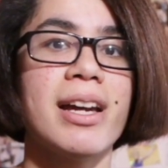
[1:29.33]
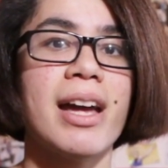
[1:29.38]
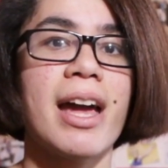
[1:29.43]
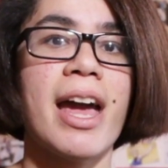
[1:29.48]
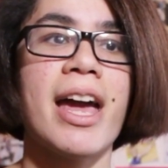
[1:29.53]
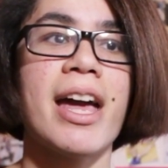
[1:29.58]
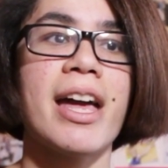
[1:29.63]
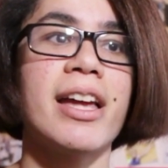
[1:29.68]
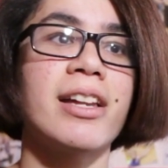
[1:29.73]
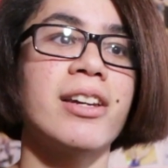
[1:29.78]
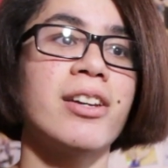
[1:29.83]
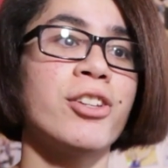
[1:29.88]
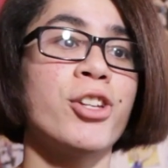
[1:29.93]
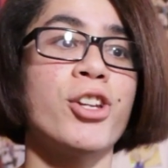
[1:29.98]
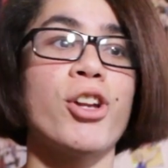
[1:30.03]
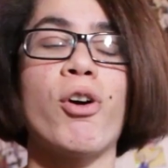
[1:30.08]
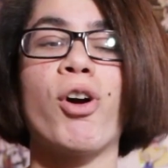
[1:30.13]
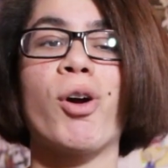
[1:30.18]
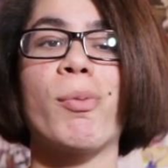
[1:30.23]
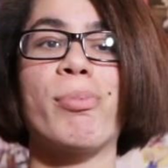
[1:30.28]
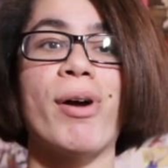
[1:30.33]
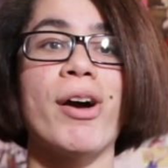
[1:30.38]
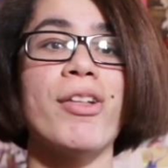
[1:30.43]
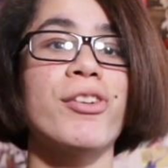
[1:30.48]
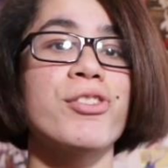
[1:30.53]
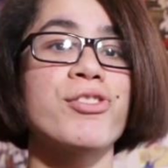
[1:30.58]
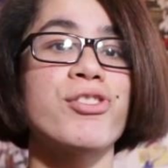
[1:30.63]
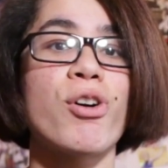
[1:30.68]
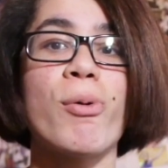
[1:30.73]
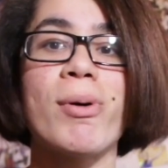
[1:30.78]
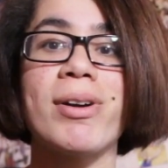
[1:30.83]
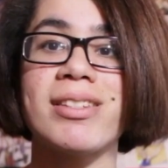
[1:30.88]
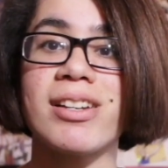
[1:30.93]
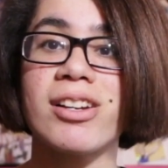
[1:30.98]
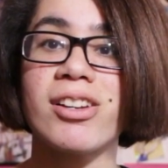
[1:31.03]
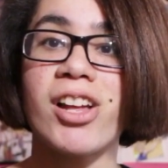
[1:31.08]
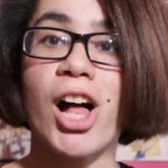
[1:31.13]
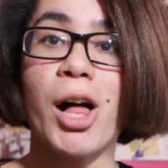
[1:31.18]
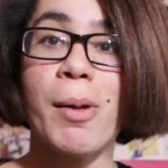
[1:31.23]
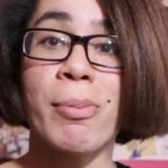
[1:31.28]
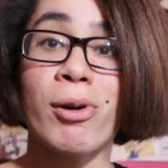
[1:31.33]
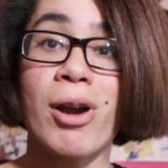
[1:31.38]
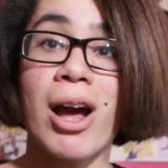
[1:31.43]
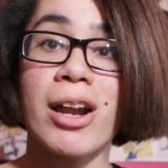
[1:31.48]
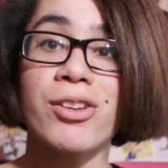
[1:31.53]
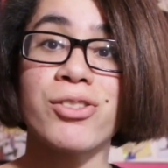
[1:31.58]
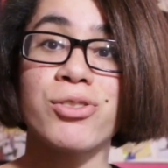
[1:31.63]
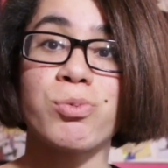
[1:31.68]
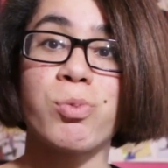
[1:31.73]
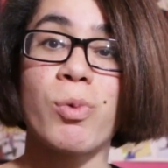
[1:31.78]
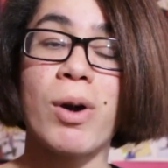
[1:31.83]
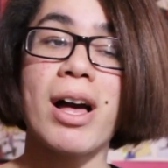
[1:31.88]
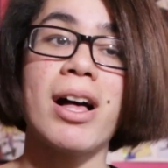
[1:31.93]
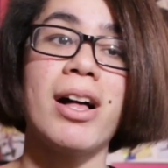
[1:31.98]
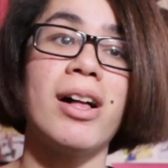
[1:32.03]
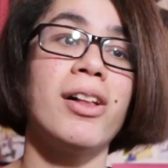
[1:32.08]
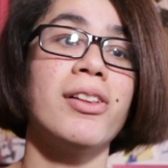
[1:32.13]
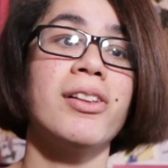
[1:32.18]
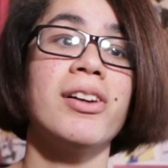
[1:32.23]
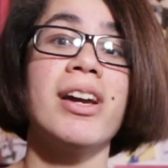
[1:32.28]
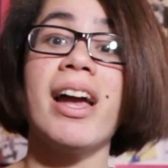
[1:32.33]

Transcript: And, you know, her brother is always there to help her out as well.